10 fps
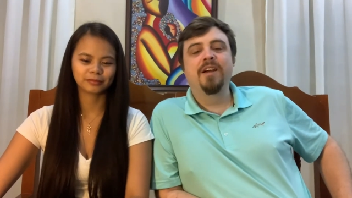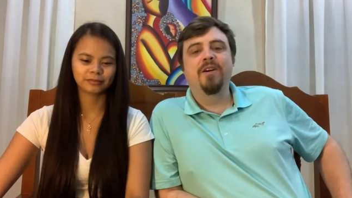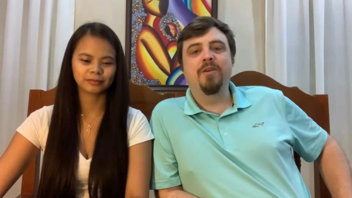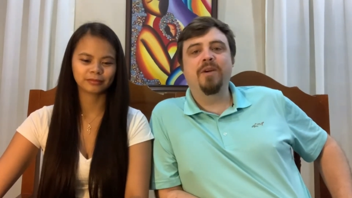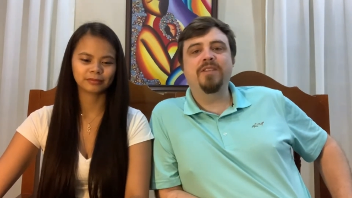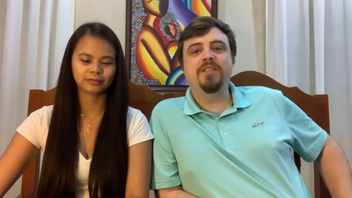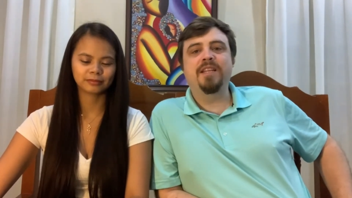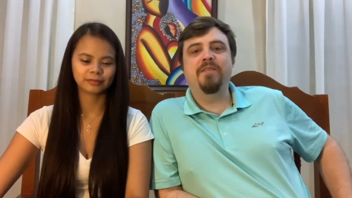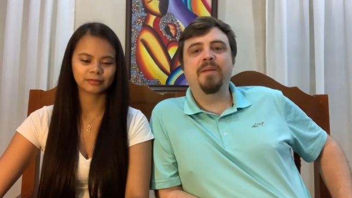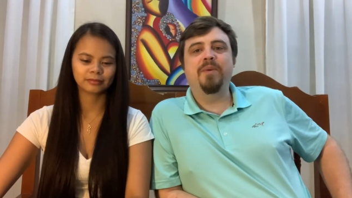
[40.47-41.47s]
Speaker 1: are questions that have
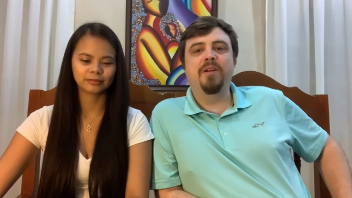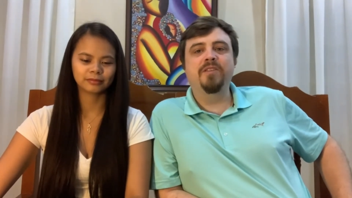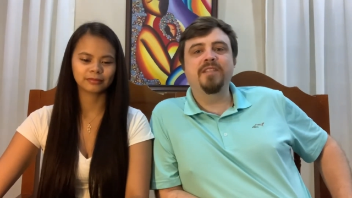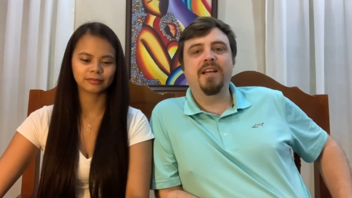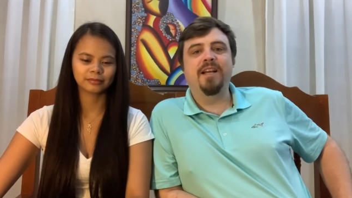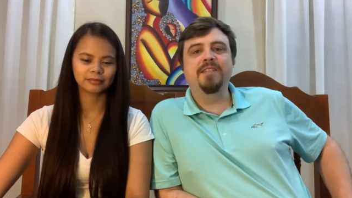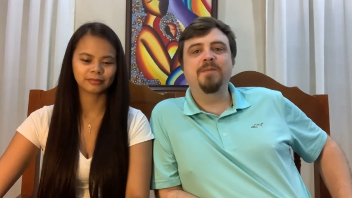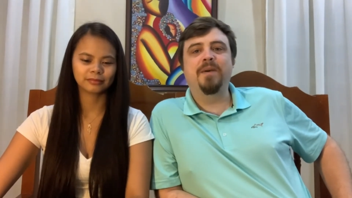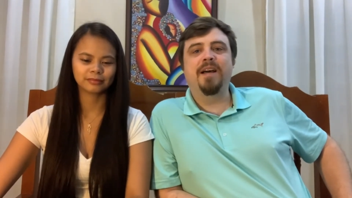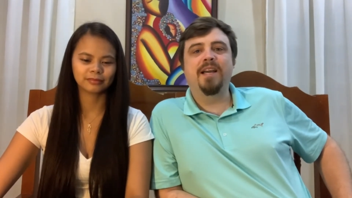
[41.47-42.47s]
been posed to us
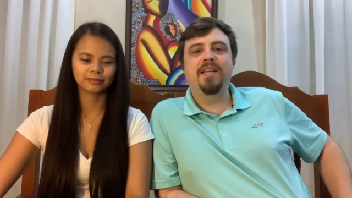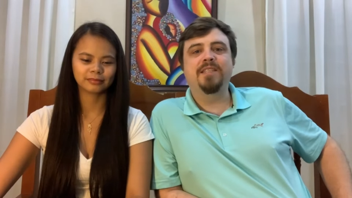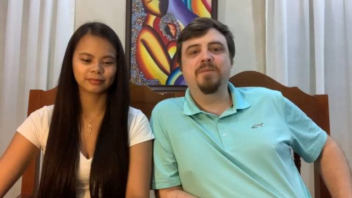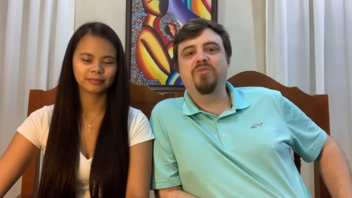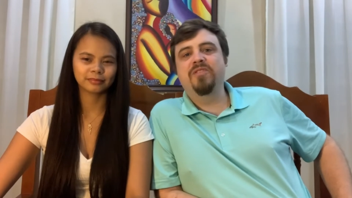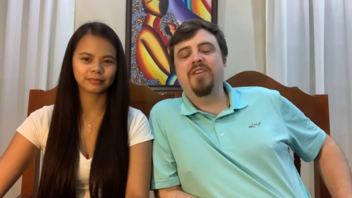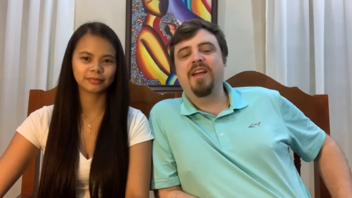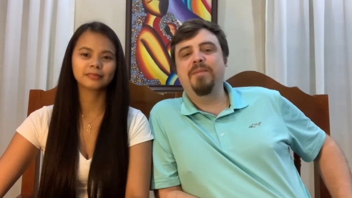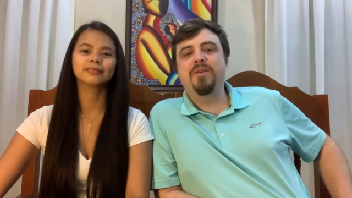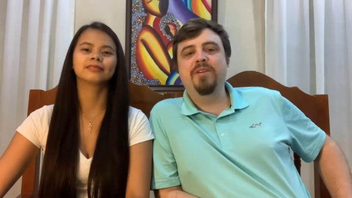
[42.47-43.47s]
by
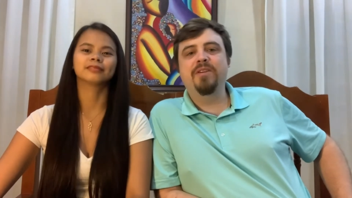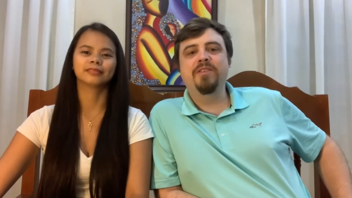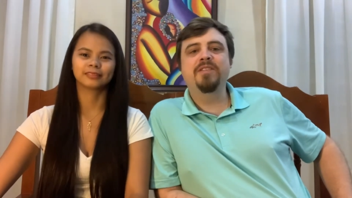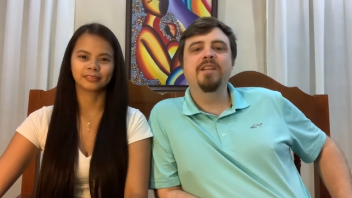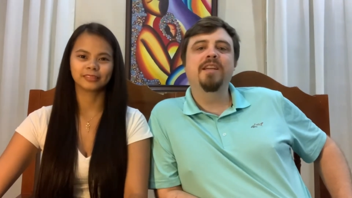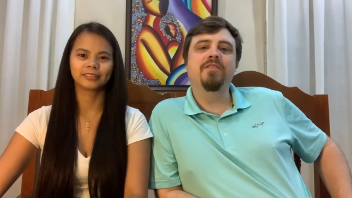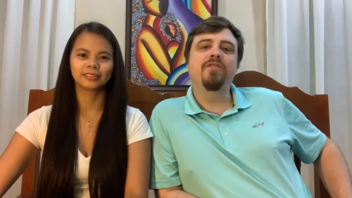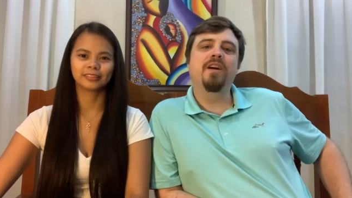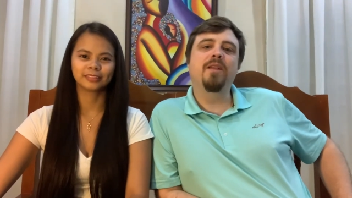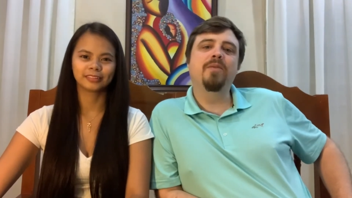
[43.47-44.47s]
subscribers and
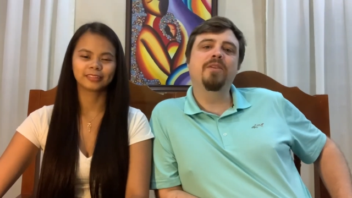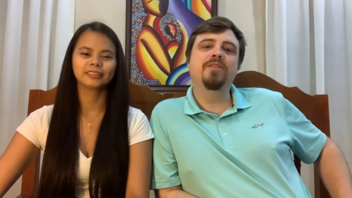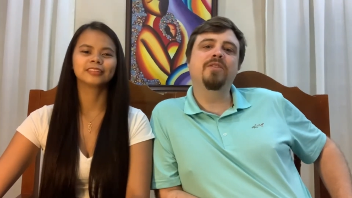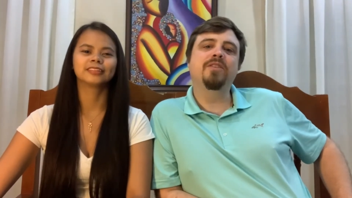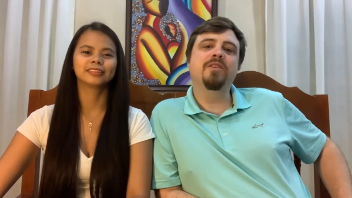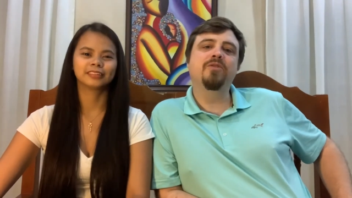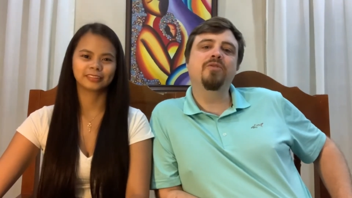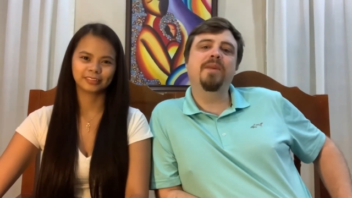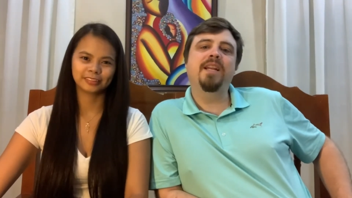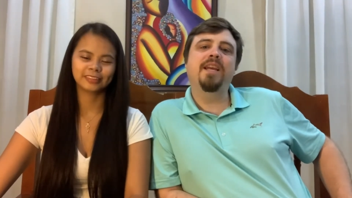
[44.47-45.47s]
followers on social
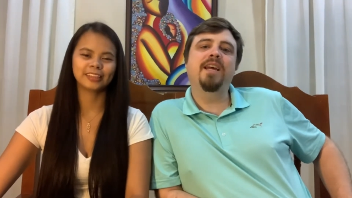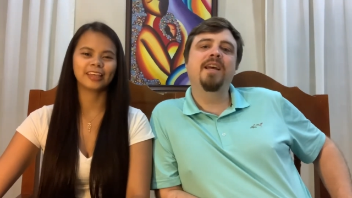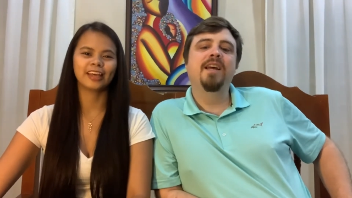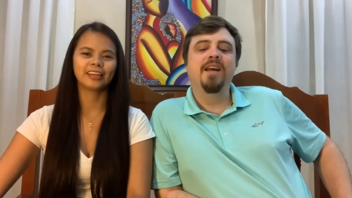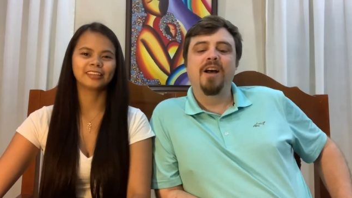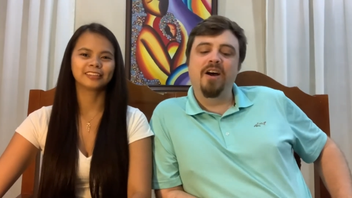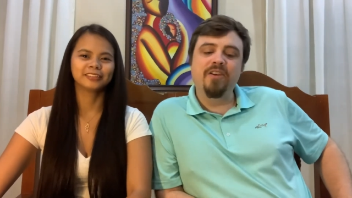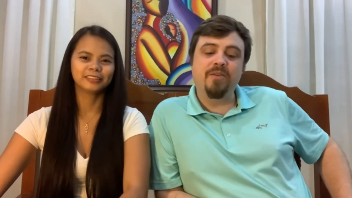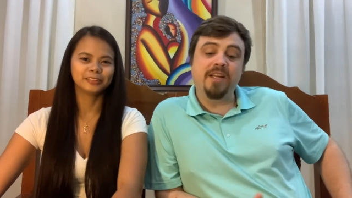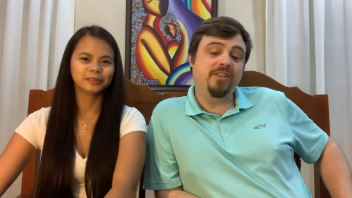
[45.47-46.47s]
media. Yeah. Other
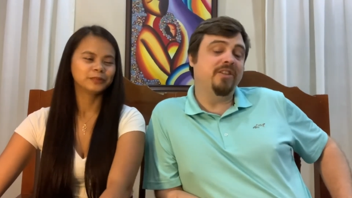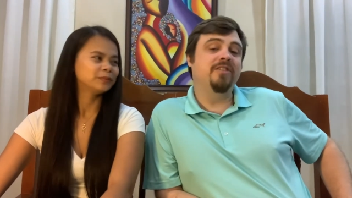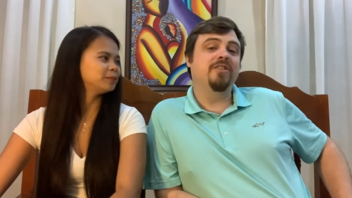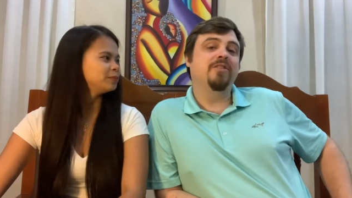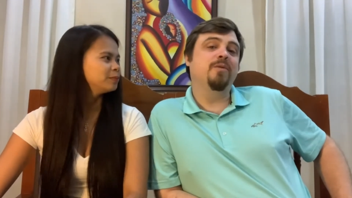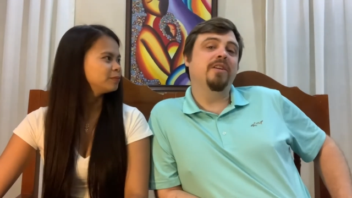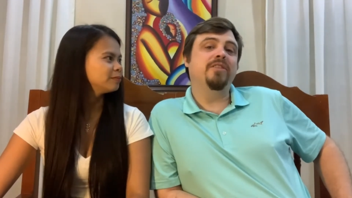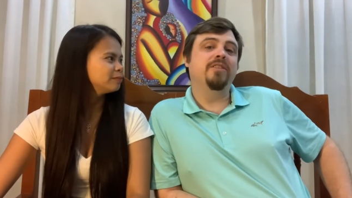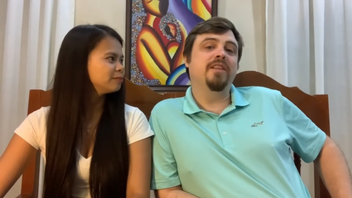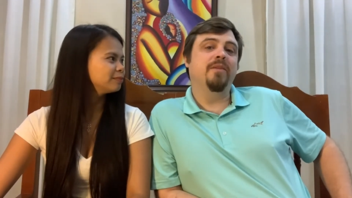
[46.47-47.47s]
questions are just questions
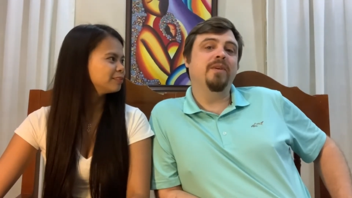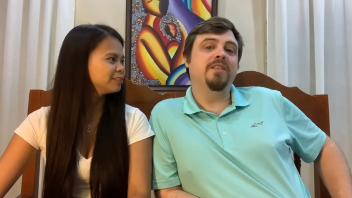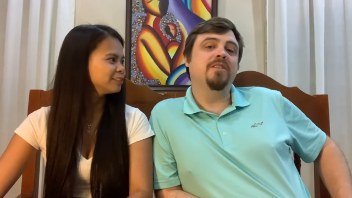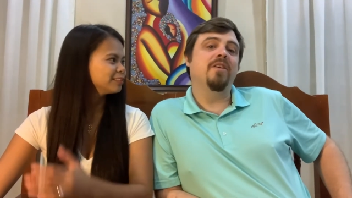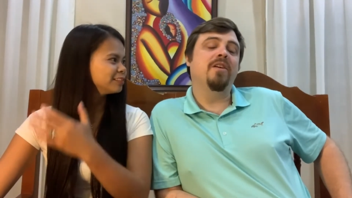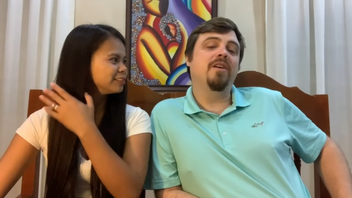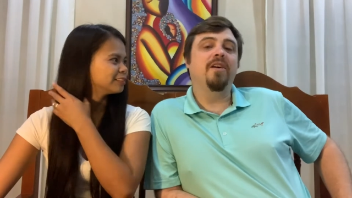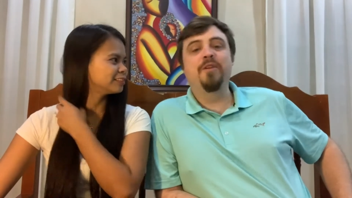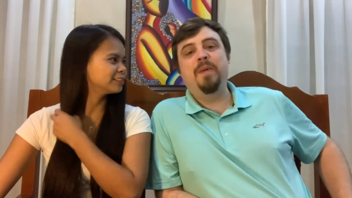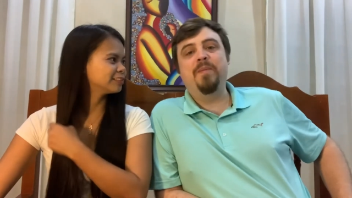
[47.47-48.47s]
that we saw
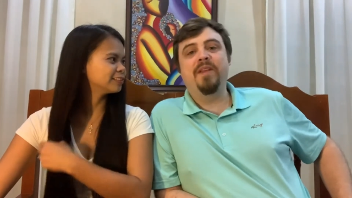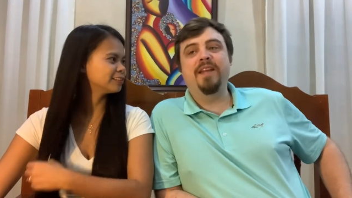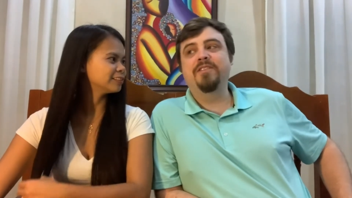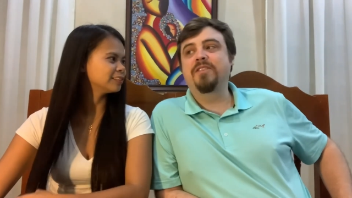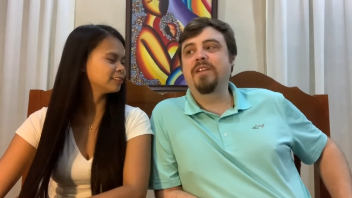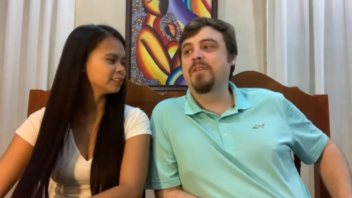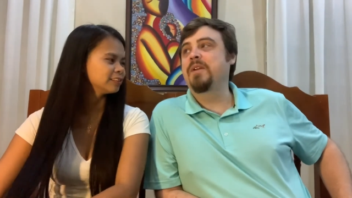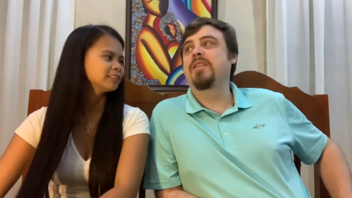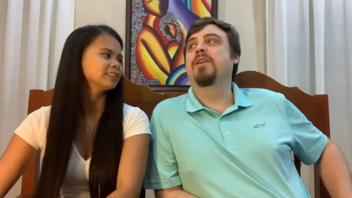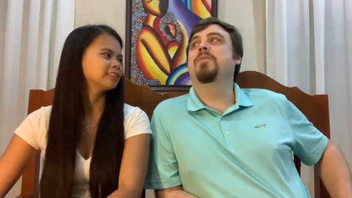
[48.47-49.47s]
other people answering, and we
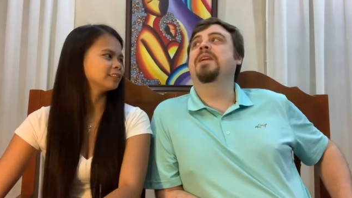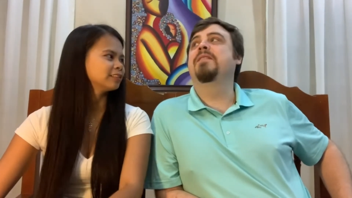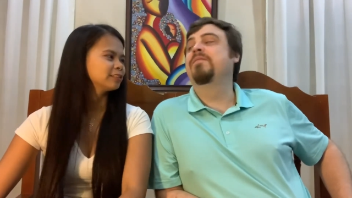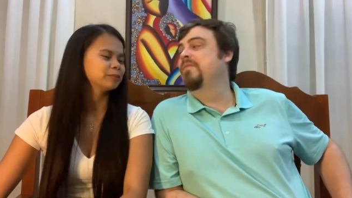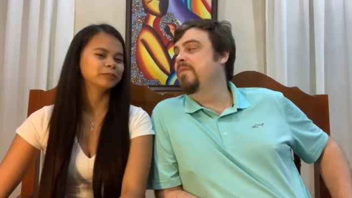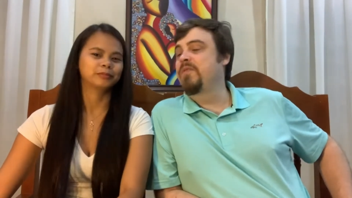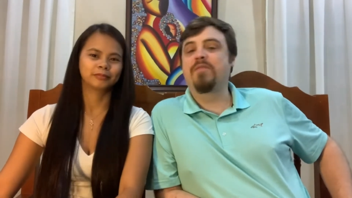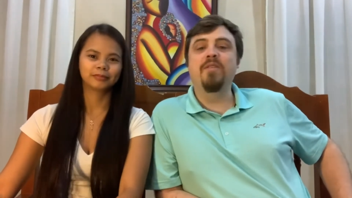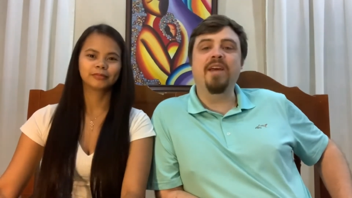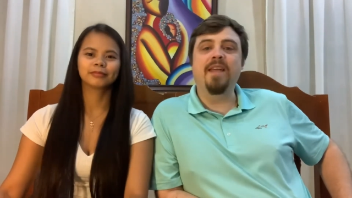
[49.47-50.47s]
thought we'd throw
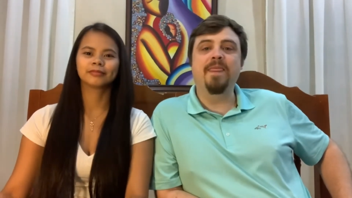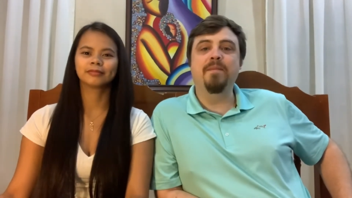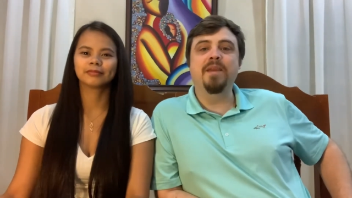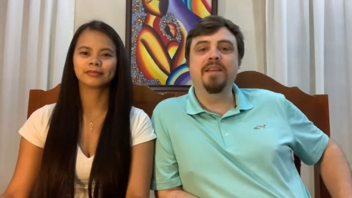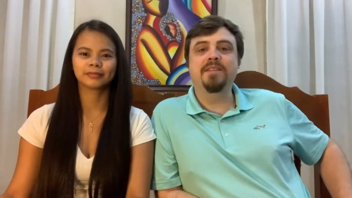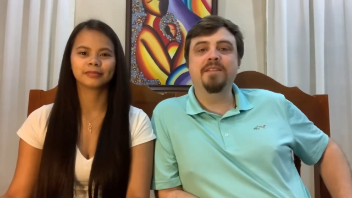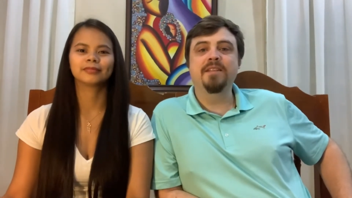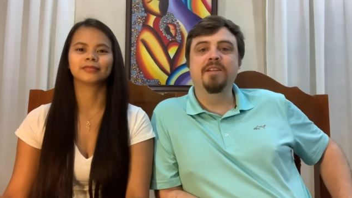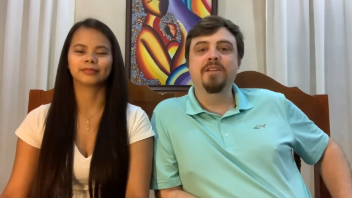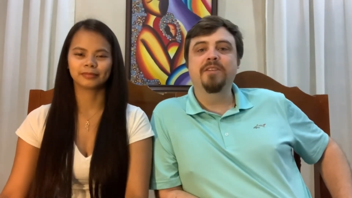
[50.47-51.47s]
that in the mix.
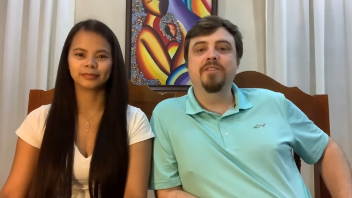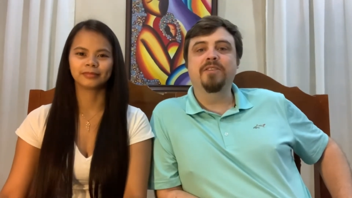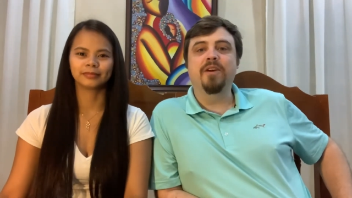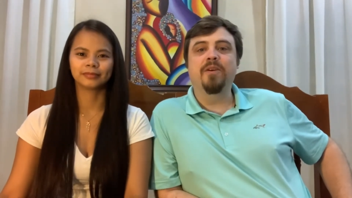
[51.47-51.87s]
So